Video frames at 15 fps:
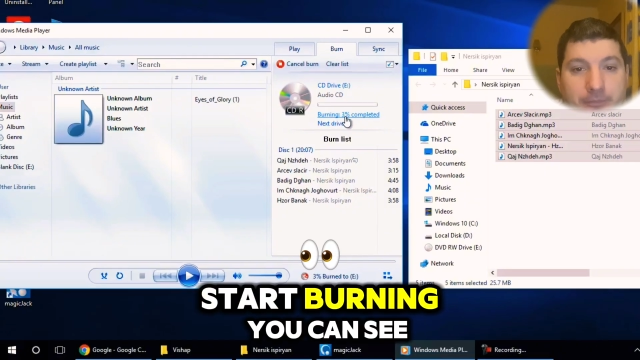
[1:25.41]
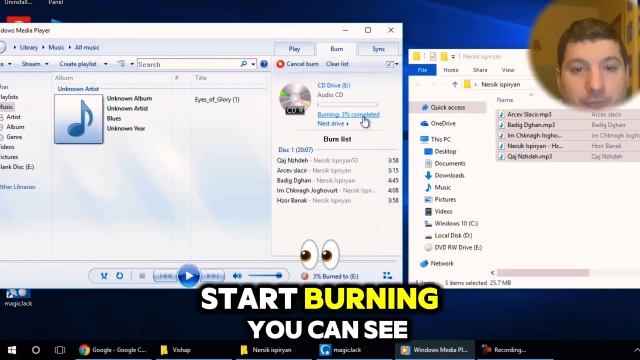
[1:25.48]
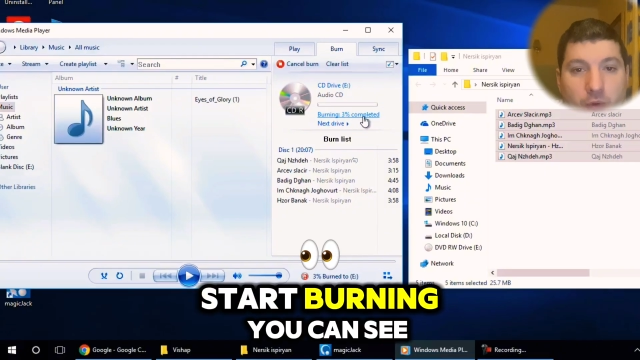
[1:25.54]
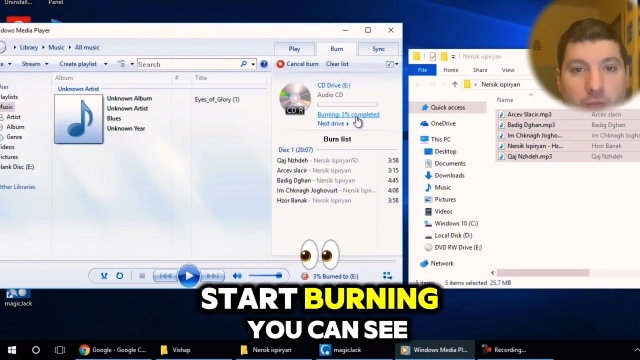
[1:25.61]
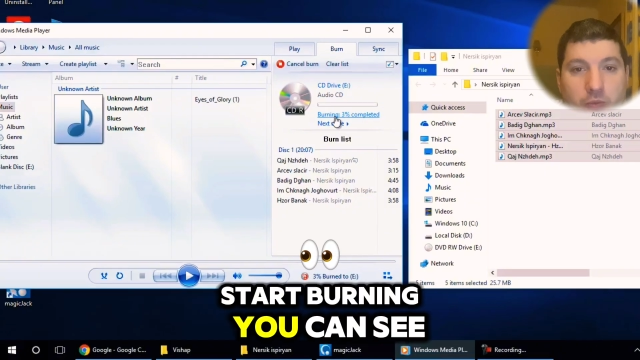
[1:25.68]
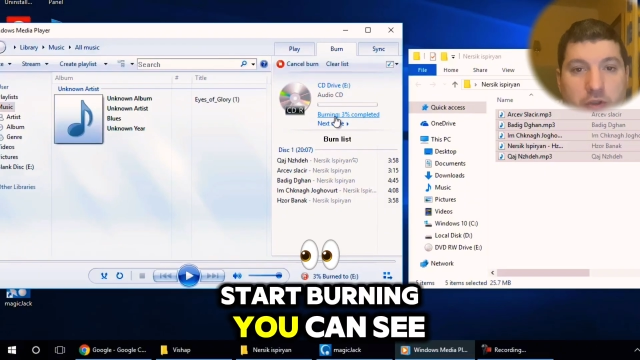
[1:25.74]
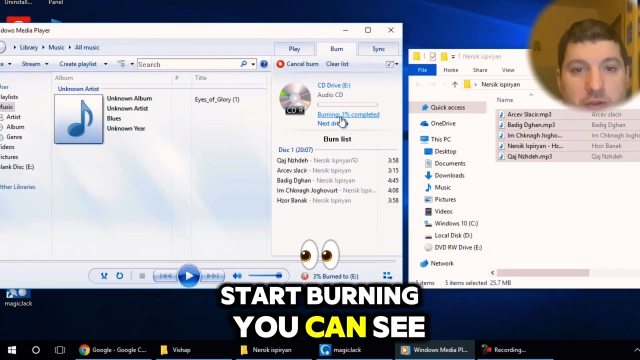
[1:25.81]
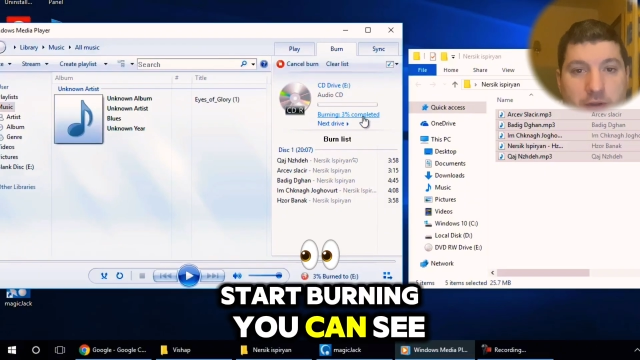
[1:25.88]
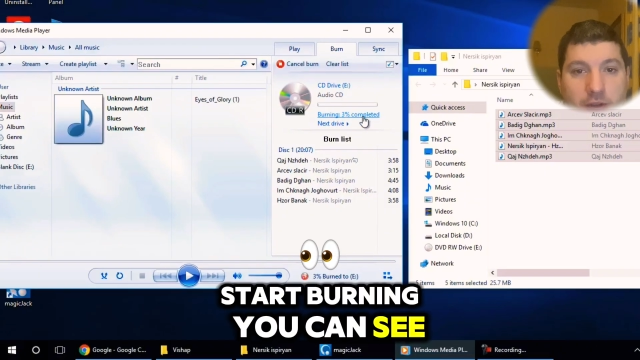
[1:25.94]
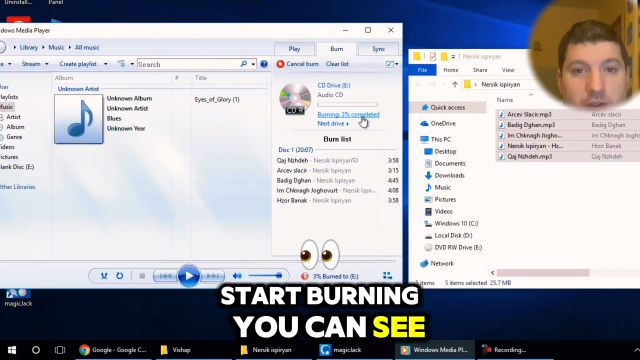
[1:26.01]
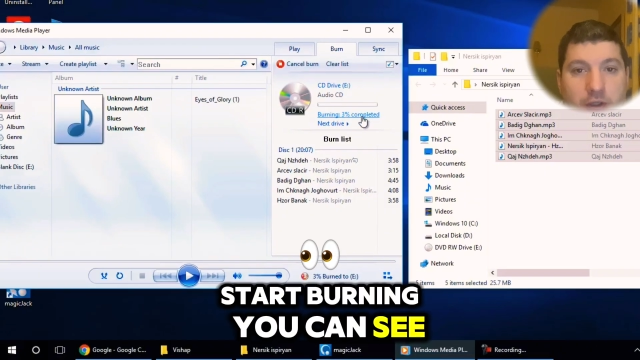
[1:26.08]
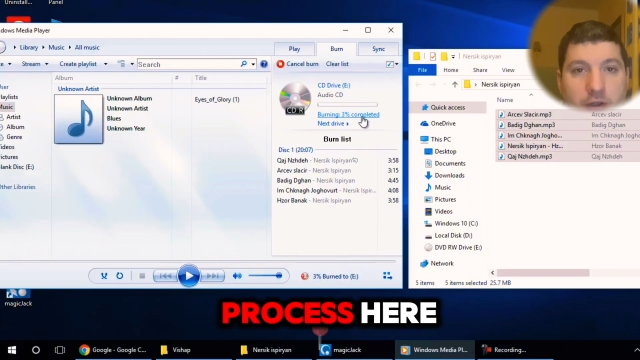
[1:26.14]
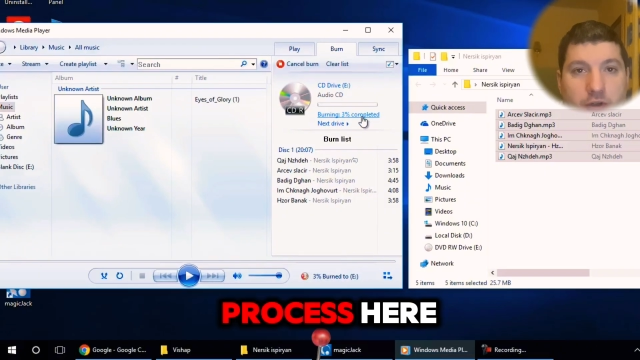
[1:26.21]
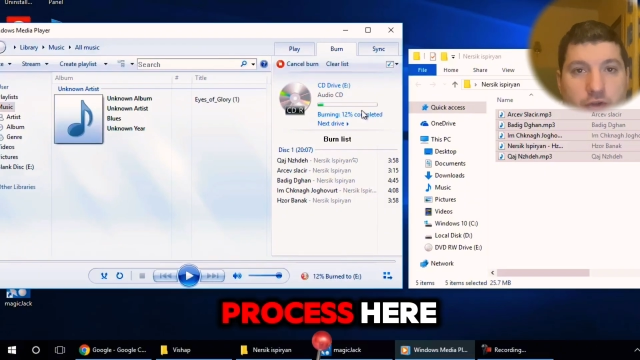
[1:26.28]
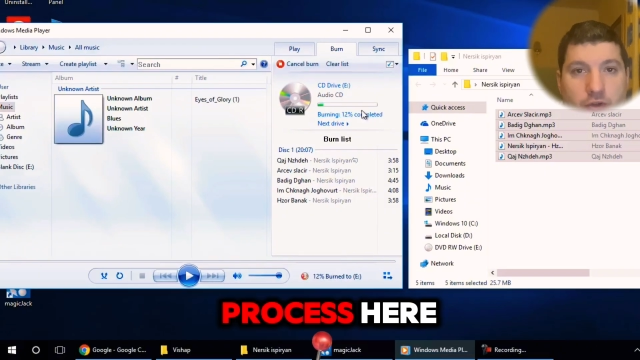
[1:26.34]
You can see
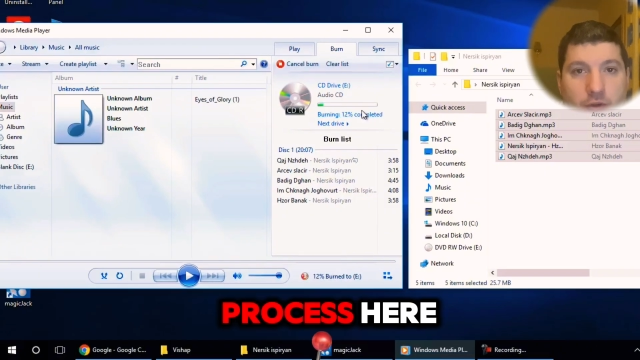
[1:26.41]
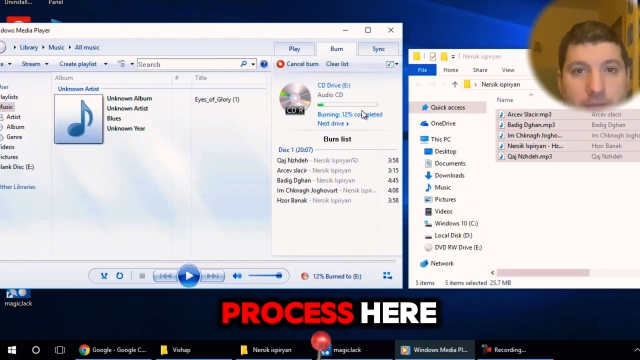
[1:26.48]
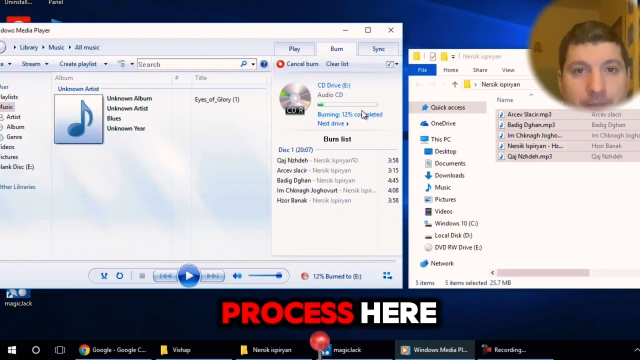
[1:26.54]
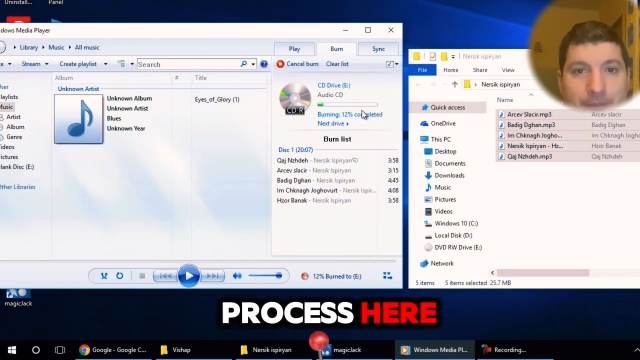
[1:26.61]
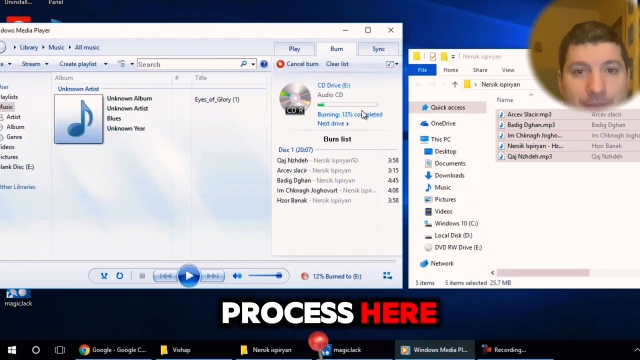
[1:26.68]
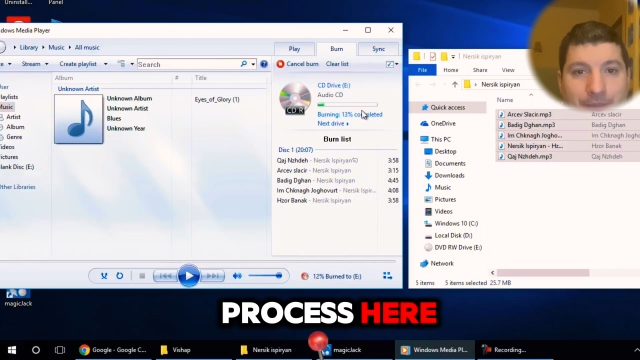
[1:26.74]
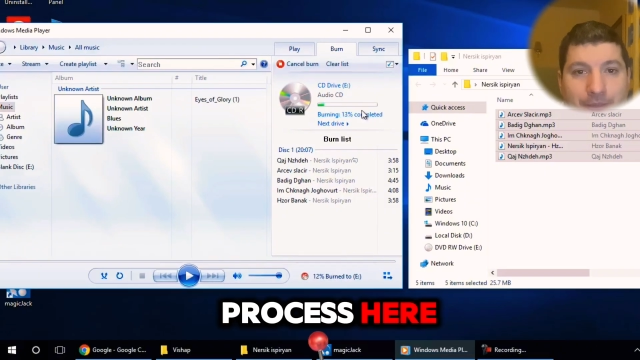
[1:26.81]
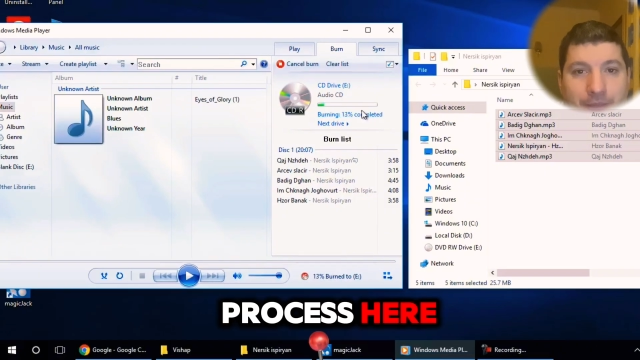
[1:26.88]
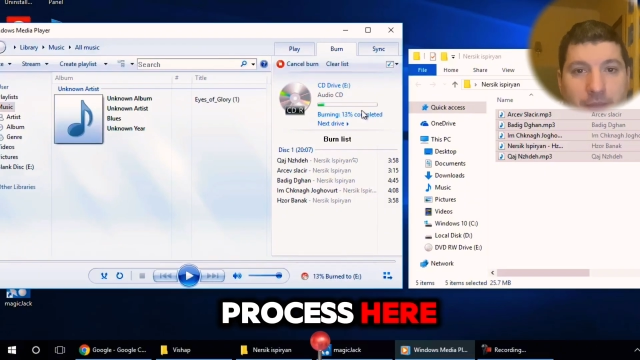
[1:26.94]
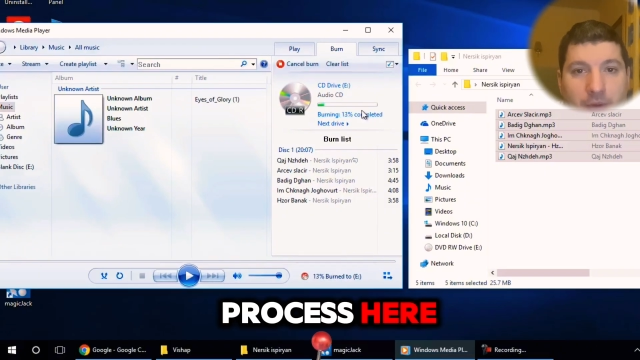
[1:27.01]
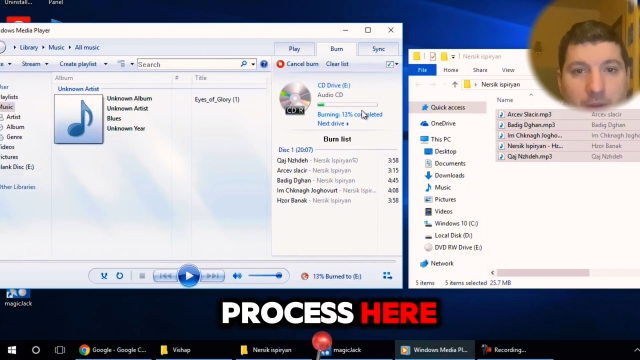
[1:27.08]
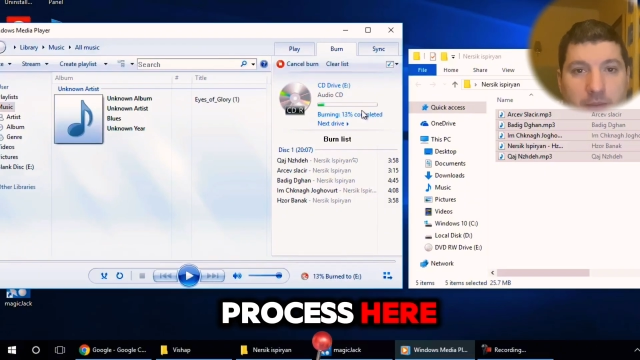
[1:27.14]
process here,